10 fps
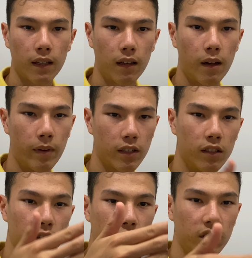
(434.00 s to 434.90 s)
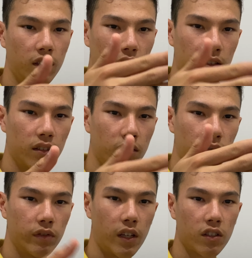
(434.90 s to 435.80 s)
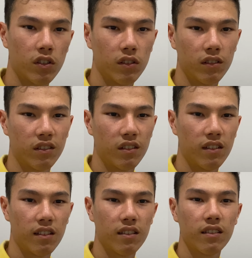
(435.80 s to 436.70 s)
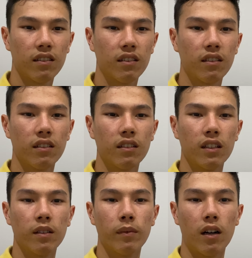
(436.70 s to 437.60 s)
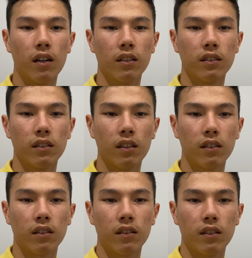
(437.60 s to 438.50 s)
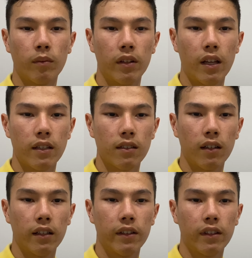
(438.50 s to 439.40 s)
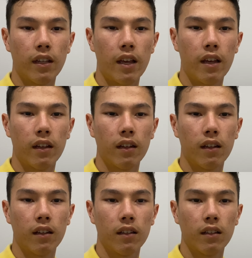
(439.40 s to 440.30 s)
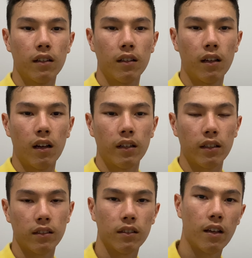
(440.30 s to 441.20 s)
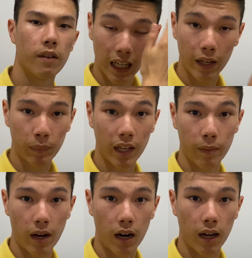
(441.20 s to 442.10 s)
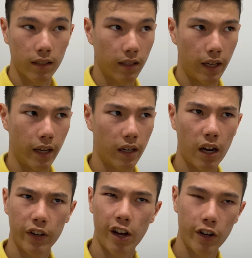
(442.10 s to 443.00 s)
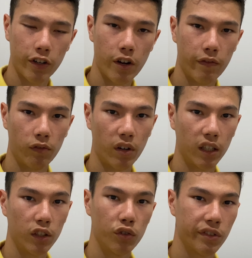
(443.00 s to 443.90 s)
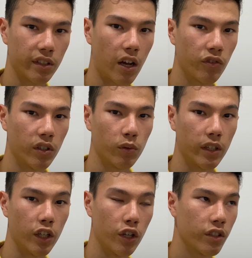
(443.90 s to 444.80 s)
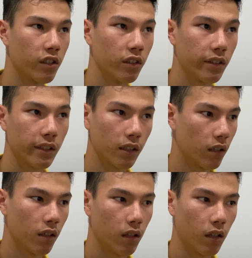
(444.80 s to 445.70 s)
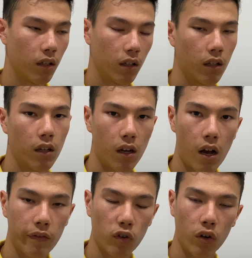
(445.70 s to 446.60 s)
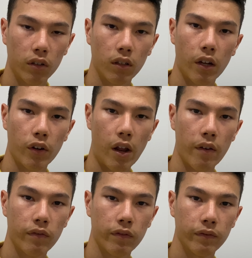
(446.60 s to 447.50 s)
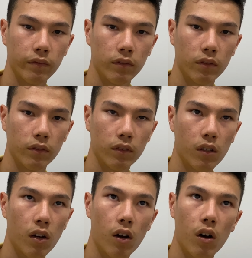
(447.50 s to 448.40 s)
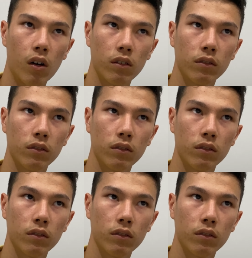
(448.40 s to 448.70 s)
I'm actually using like the reflection to just see Among Us. Is like somewhere that side there. I guess it's there. I play Among Us, and I don't know if it really uses 120 hertz because I don't have. Oh,